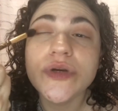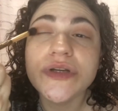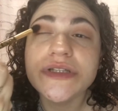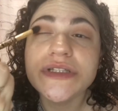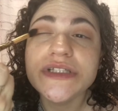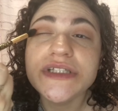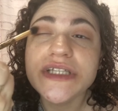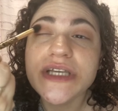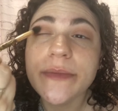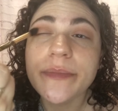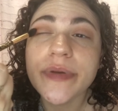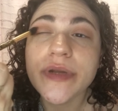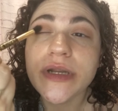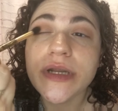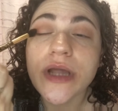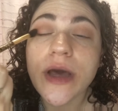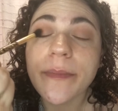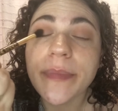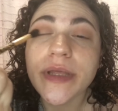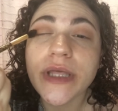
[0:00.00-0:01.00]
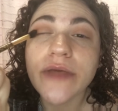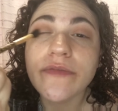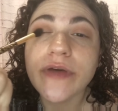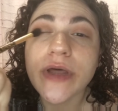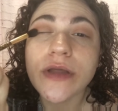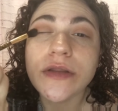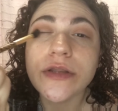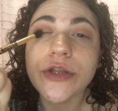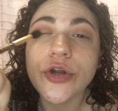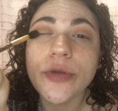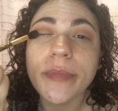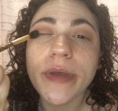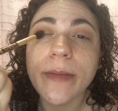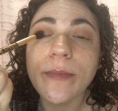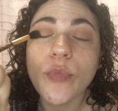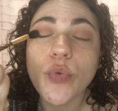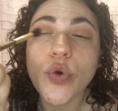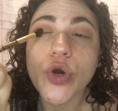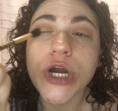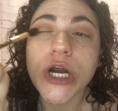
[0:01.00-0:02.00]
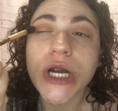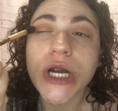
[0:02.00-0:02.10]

deepen it up and give it a little bit more